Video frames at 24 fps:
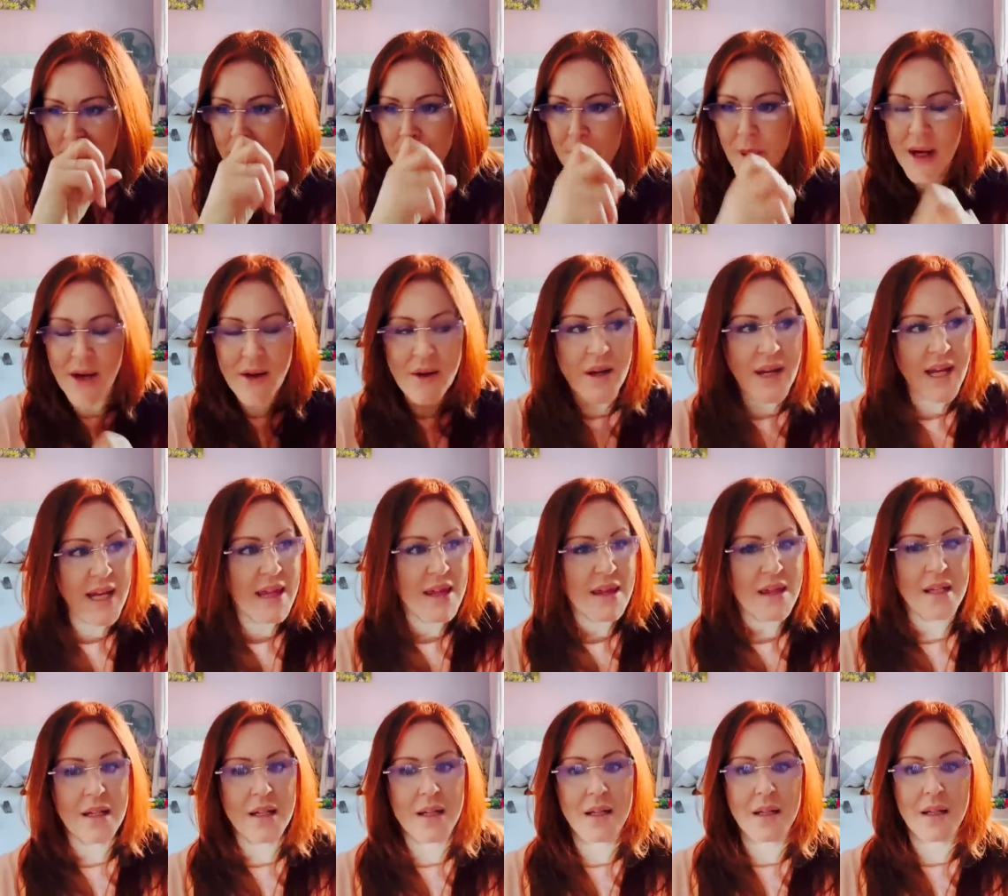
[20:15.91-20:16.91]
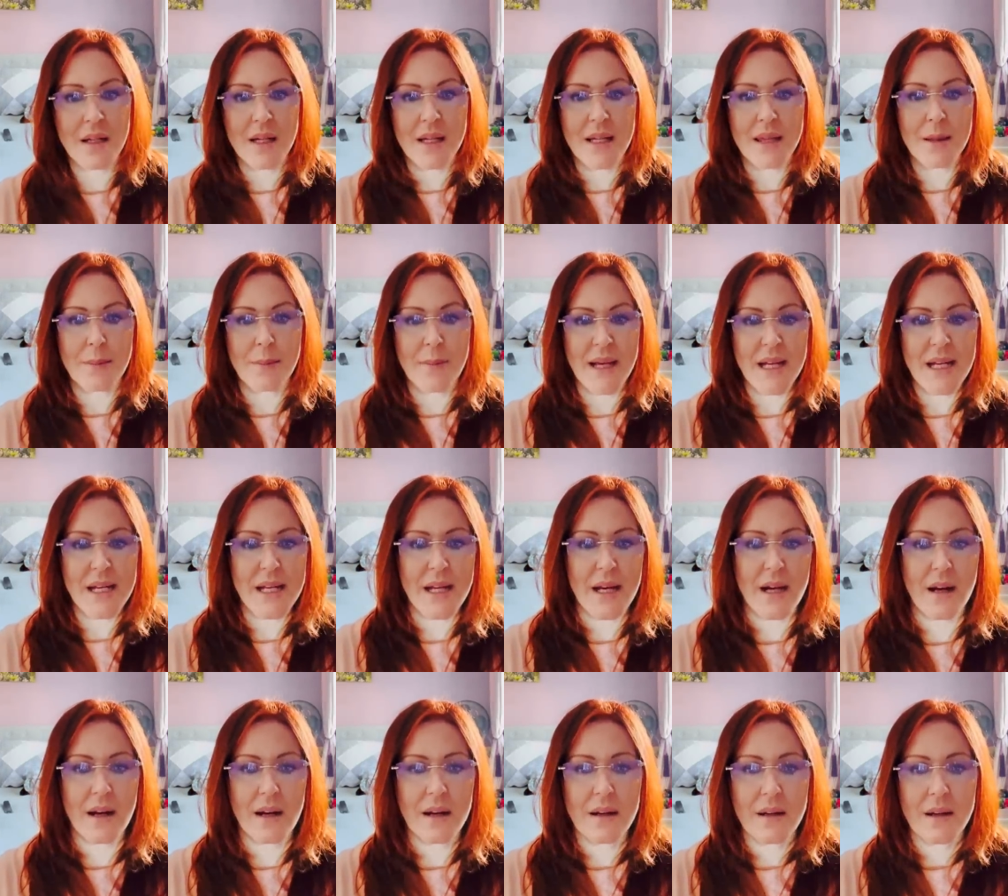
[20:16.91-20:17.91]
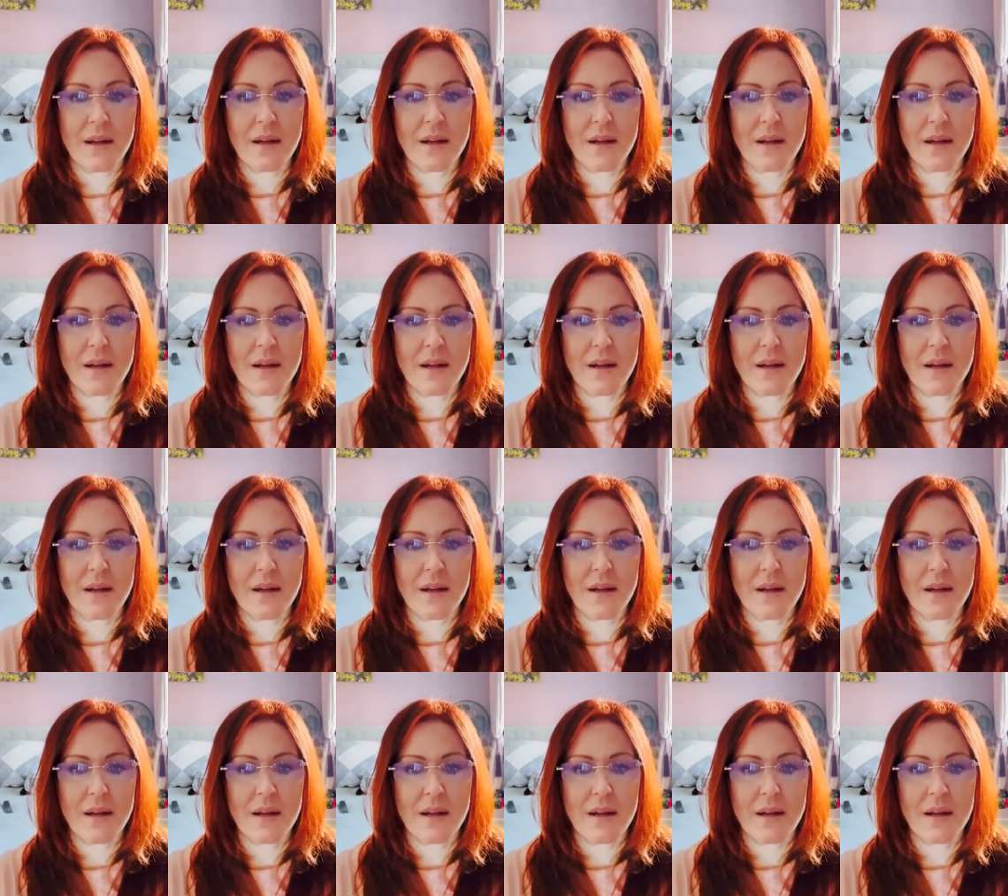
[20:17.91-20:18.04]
But in the in the media,